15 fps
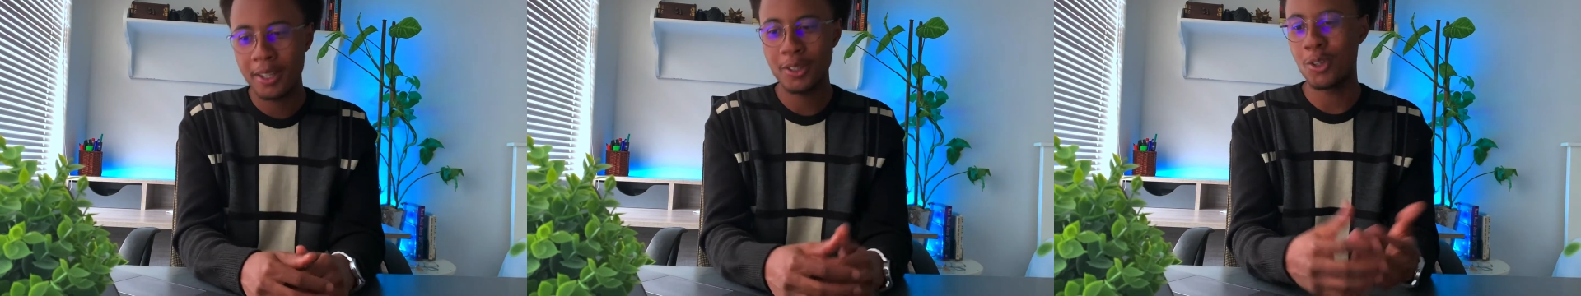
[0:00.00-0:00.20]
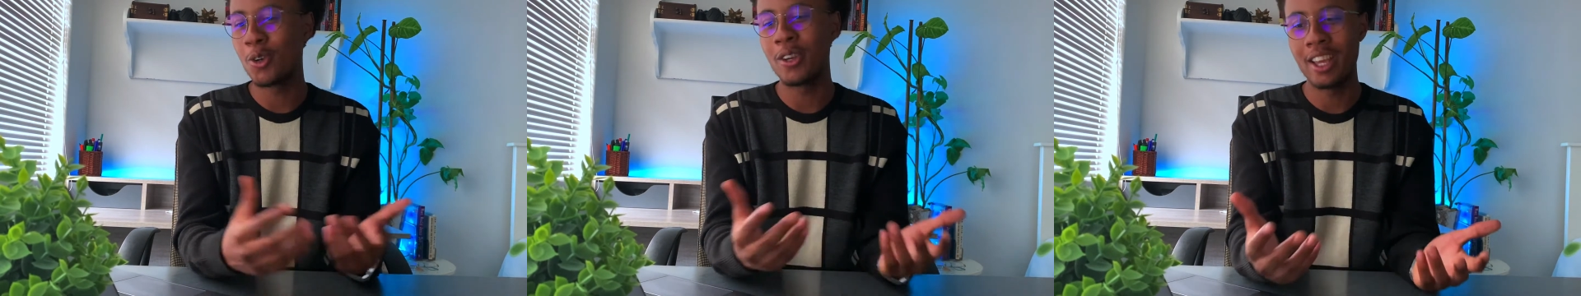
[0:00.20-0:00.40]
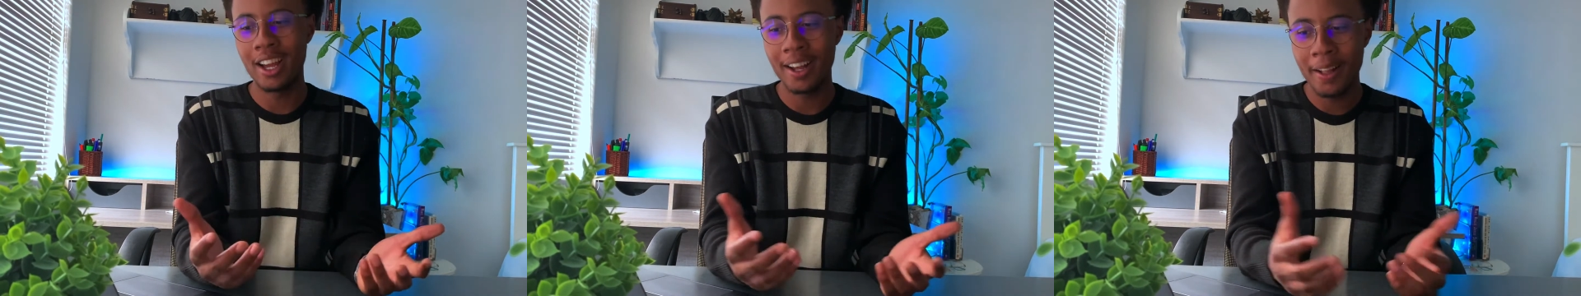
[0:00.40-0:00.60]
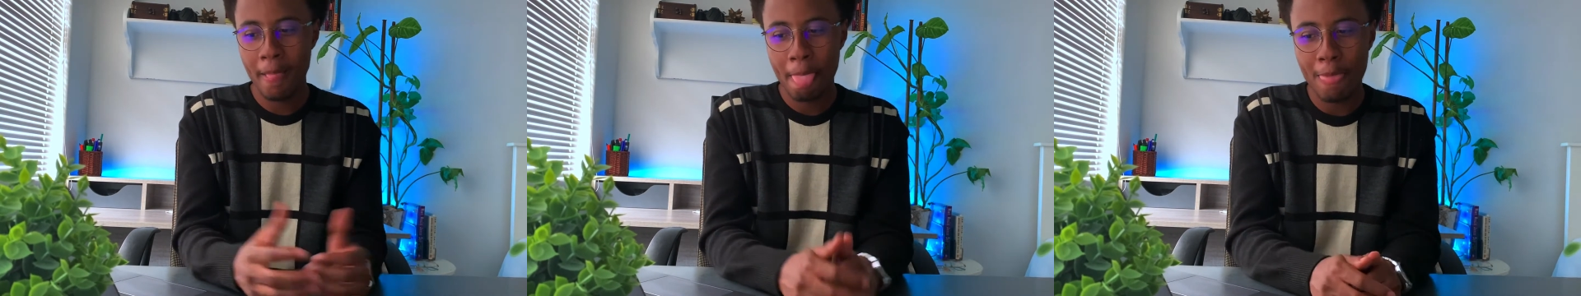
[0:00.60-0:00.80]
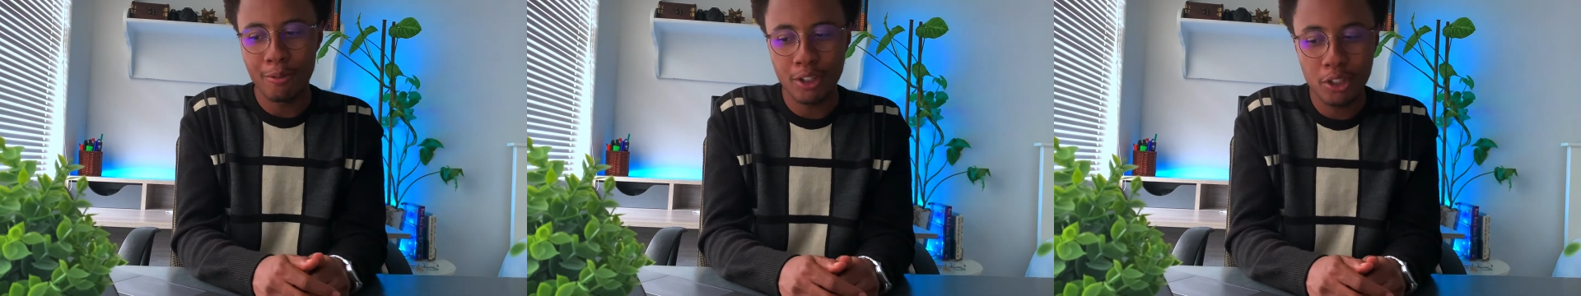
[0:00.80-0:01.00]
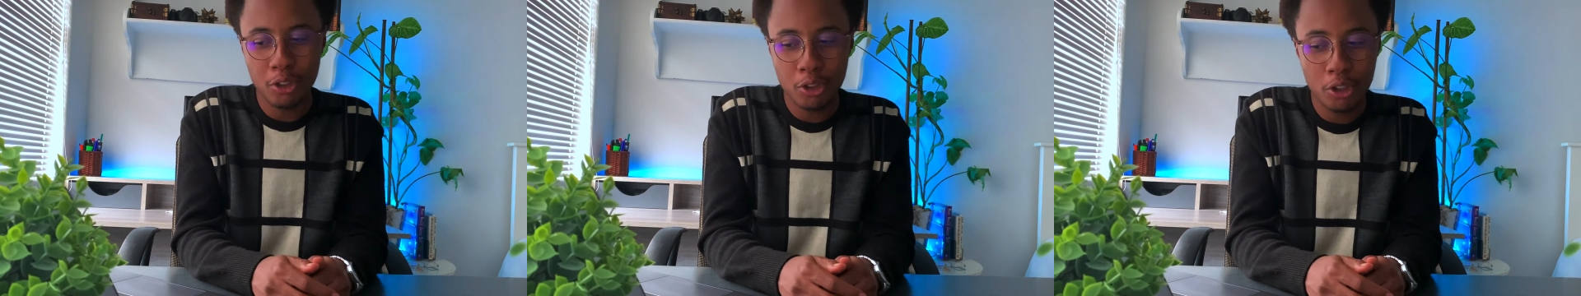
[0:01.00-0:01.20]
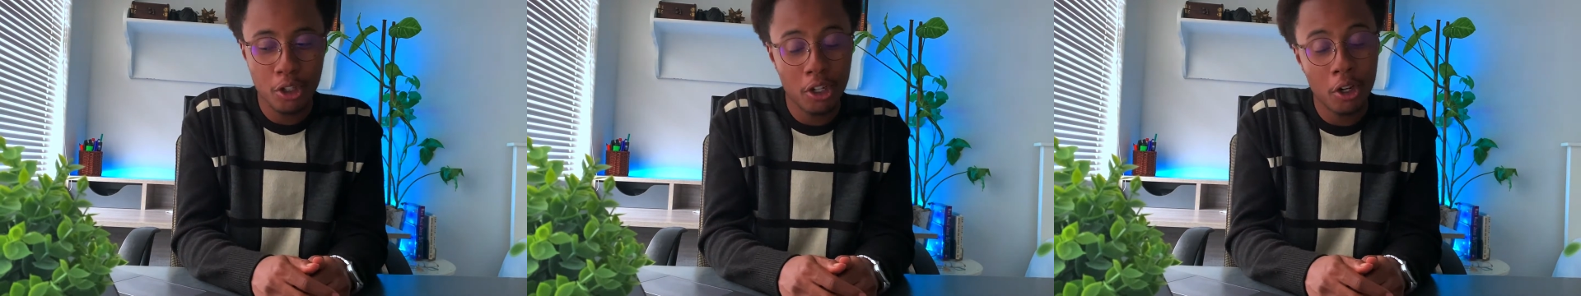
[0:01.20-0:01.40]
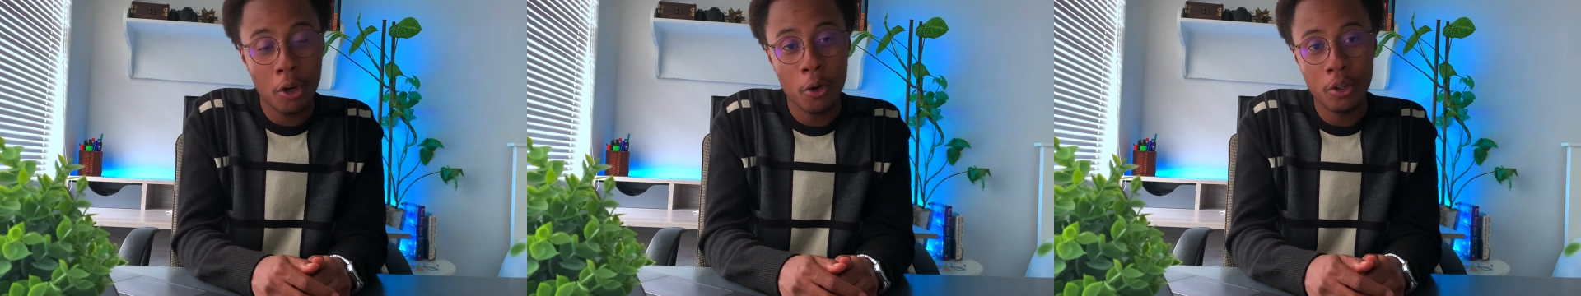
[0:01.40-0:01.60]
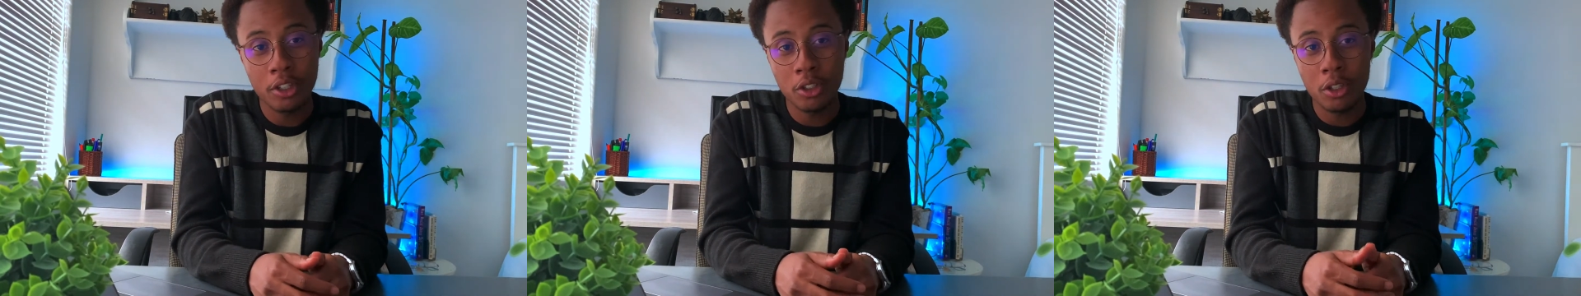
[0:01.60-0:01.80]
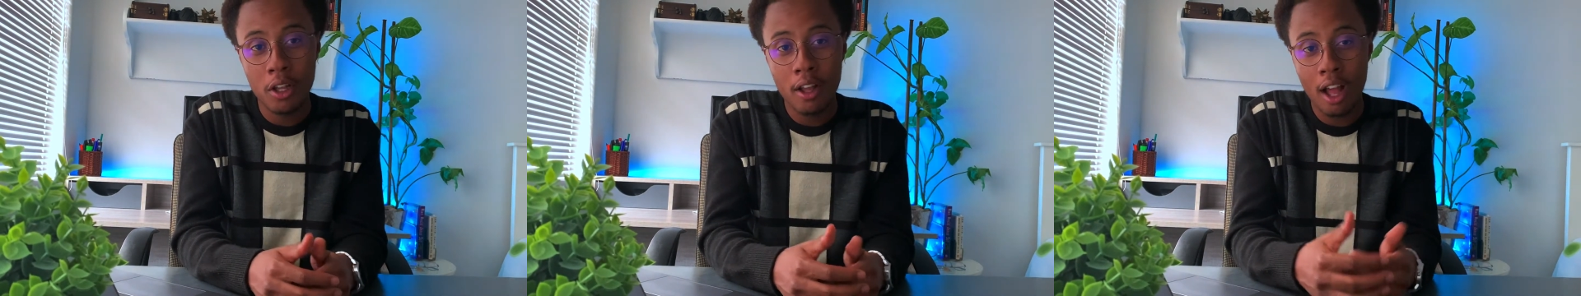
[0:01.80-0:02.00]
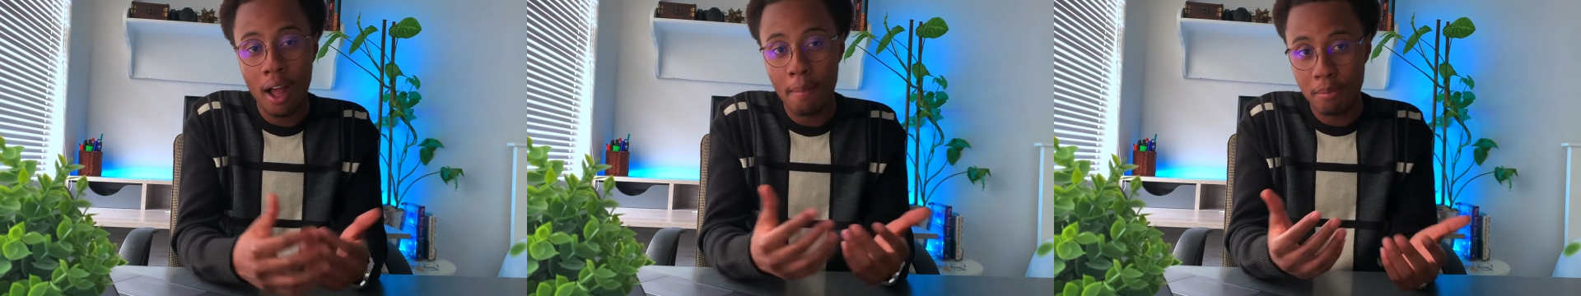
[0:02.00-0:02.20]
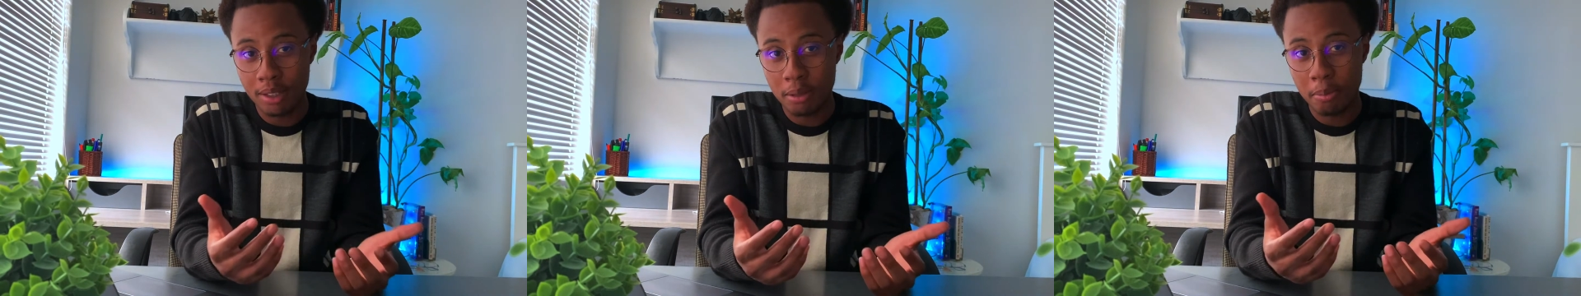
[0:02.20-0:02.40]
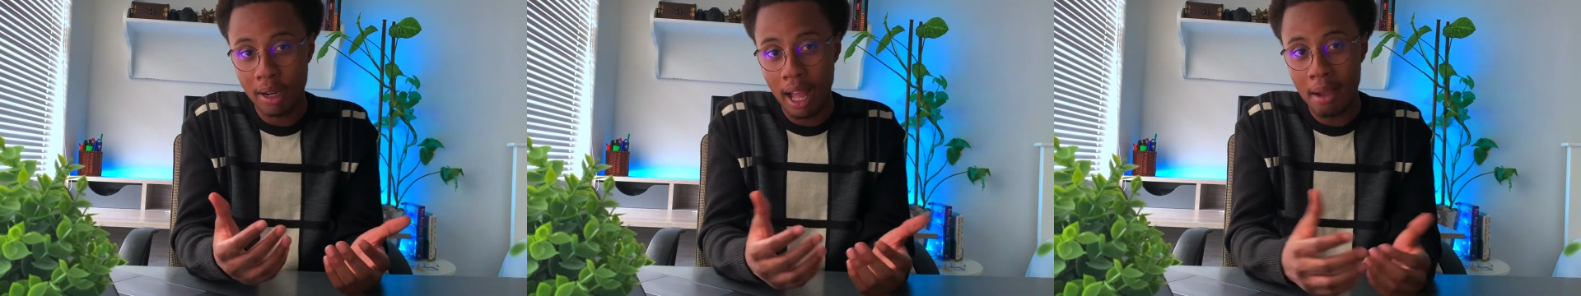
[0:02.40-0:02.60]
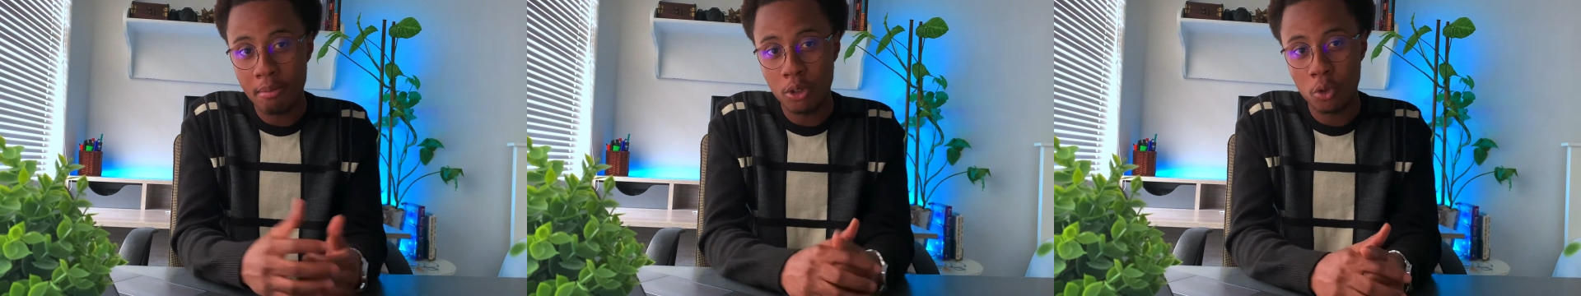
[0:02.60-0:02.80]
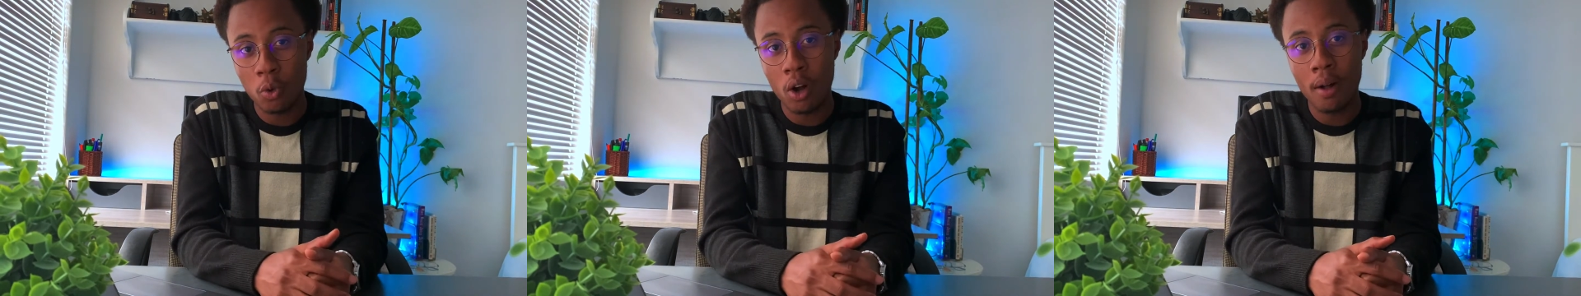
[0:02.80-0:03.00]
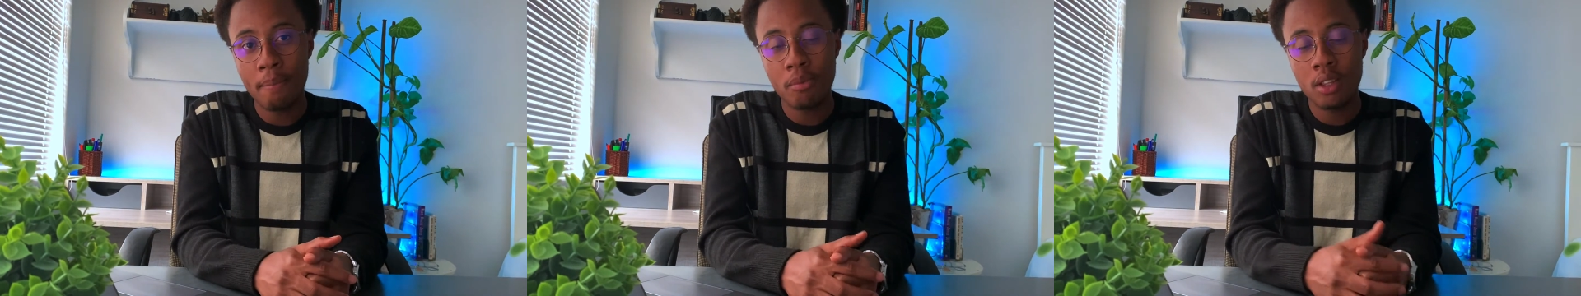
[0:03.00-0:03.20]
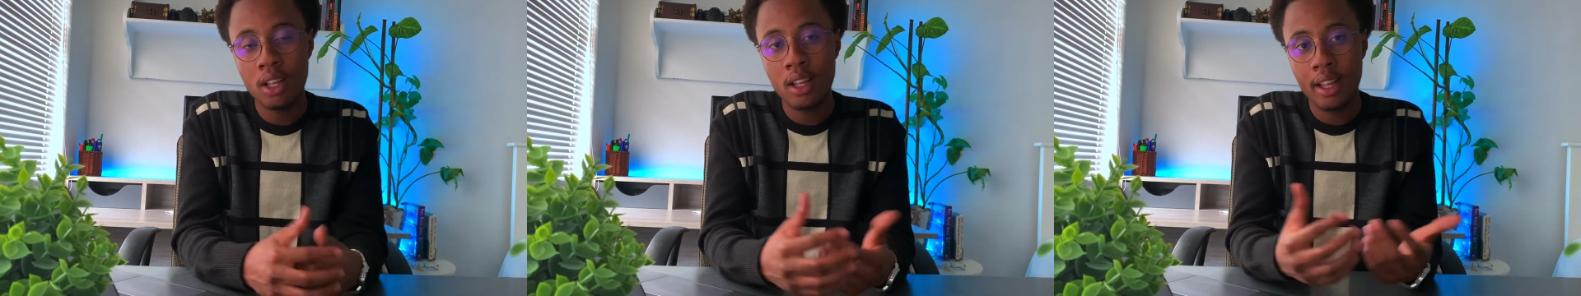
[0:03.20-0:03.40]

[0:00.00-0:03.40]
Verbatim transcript: So yeah, Visual Studio Code is um, Sublime as well.